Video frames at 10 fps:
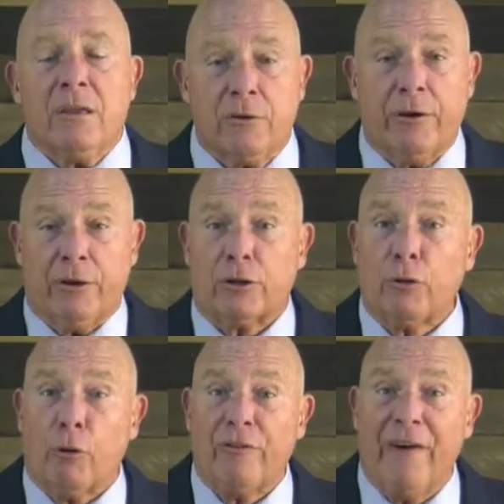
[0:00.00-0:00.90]
You're here to
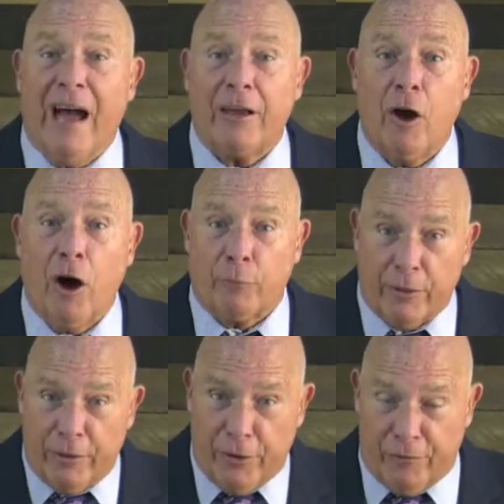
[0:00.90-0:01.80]
glorify God,
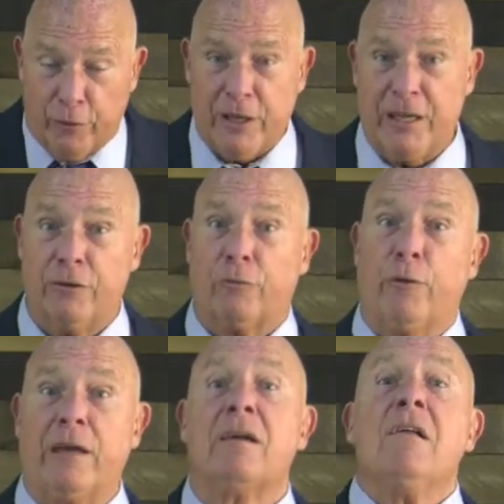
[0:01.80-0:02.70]
whether therefore you eat or
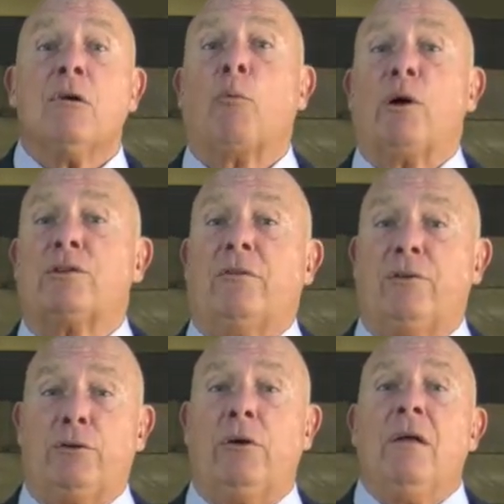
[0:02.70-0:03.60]
drink or whatsoever
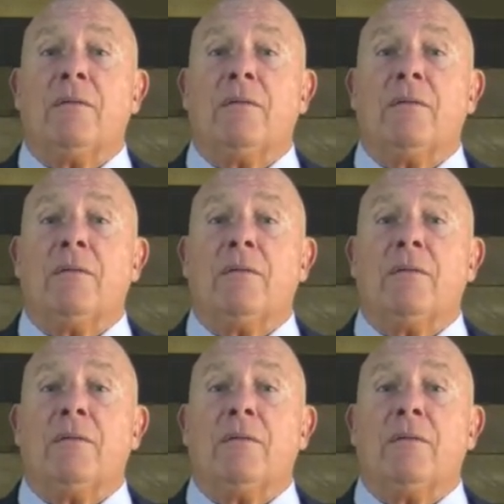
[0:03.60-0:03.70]
you do,